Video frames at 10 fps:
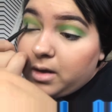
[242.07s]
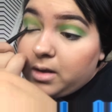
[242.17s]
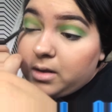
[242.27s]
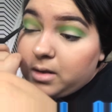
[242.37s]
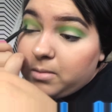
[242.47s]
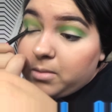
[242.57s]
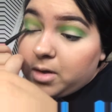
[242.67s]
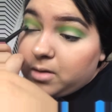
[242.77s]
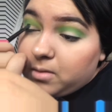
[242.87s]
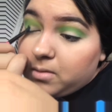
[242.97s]
in the
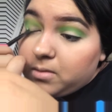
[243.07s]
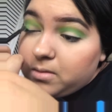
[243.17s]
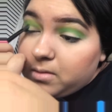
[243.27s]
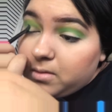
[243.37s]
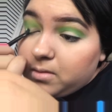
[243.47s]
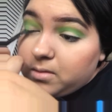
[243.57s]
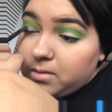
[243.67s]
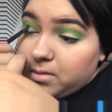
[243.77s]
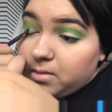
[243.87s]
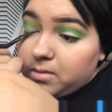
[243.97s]
middle.
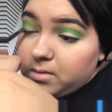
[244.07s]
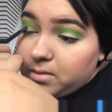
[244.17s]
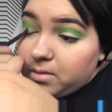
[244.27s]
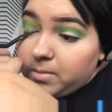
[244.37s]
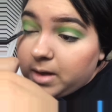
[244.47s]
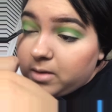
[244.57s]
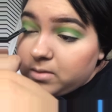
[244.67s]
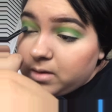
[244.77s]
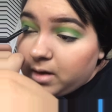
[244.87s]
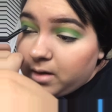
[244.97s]
About
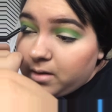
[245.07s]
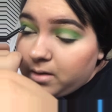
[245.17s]
there.